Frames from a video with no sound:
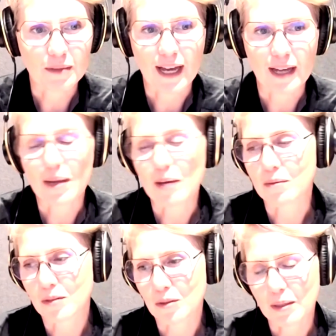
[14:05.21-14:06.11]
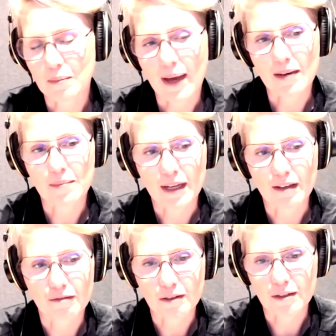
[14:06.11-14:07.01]
and we had people doing the pattern
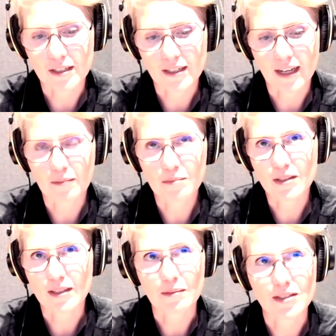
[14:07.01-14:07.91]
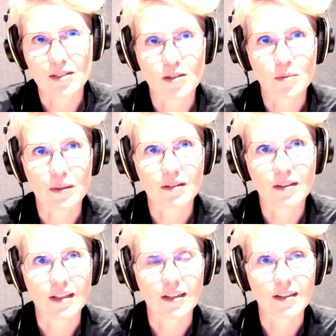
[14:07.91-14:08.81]
making for us, and absolutely must have just
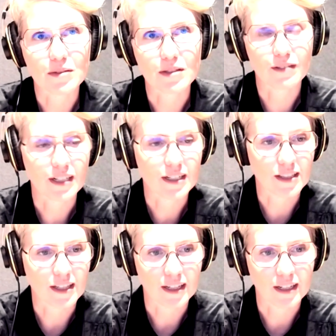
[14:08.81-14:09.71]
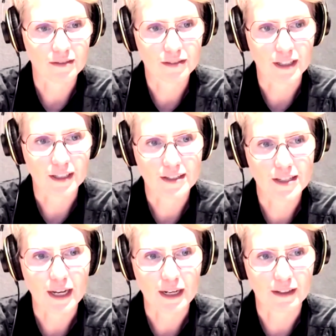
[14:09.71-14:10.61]
been thinking it was the funniest thing they'd ever
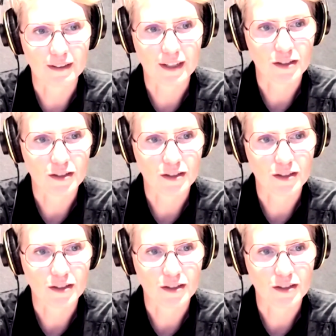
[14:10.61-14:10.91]
seen.